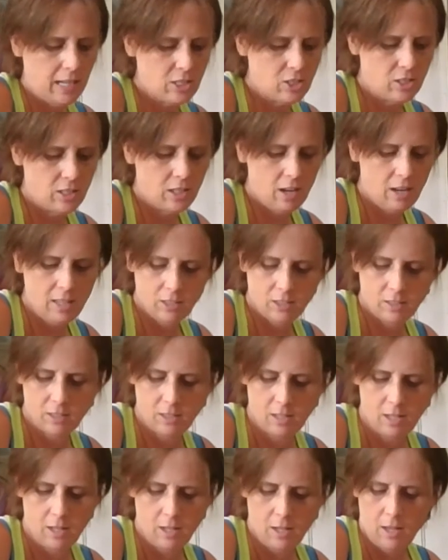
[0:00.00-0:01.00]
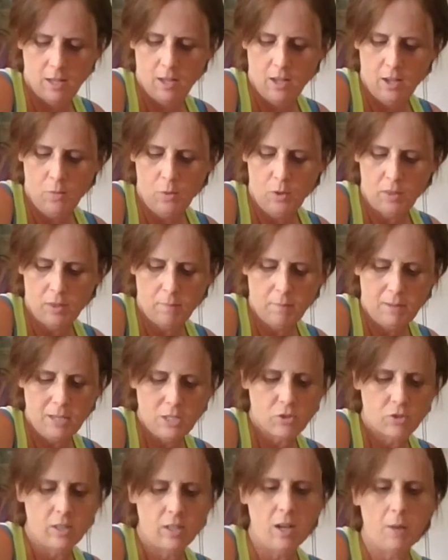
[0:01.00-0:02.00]
the ice with a
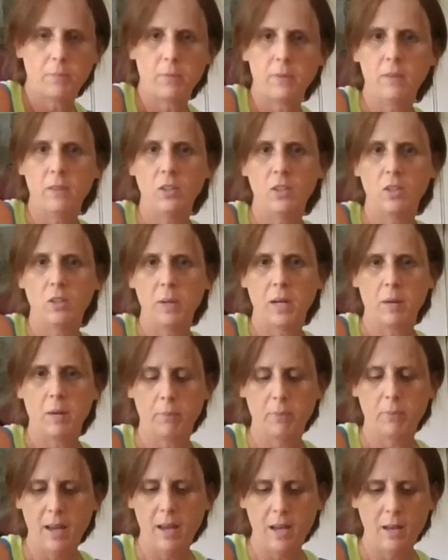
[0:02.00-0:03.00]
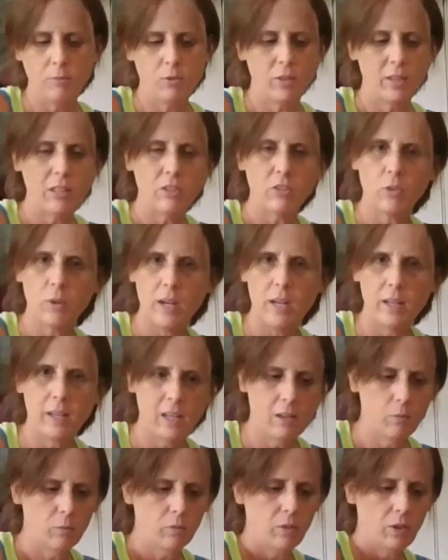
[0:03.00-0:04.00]
measuring cup. You can pick up that. So that's great.
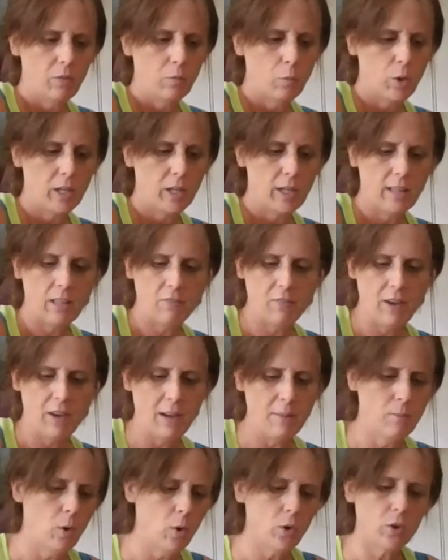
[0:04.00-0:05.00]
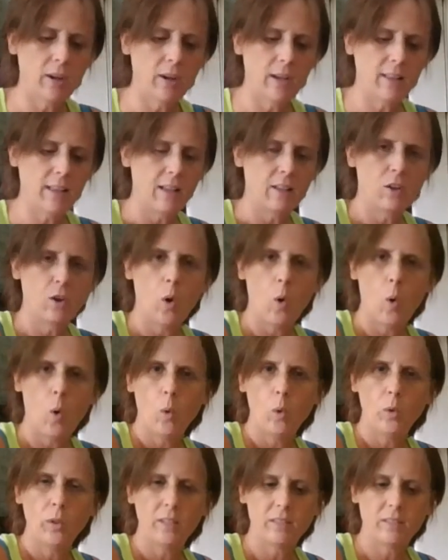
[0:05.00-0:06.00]
Again, we're going to fine motor, and that
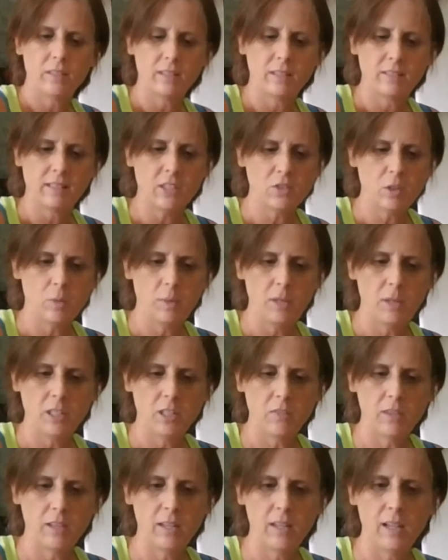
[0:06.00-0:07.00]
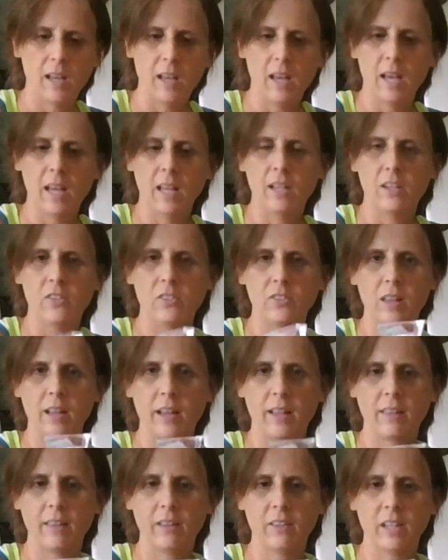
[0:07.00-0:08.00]
cold is the sensory piece of it. You see,
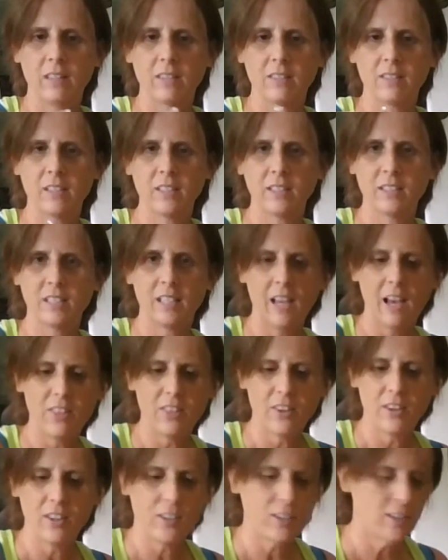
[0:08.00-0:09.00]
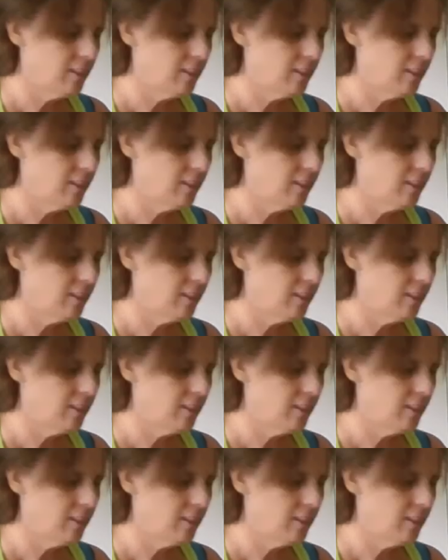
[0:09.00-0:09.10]
they'll get stuck together,